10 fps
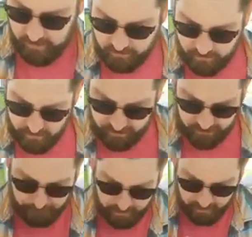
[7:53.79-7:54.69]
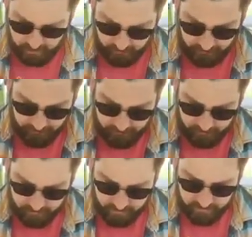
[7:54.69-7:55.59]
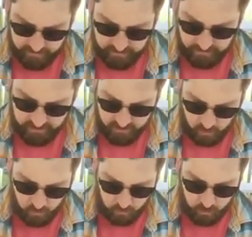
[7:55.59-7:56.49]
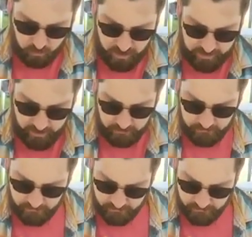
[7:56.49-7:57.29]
So we're just going to pick off some of these old dried up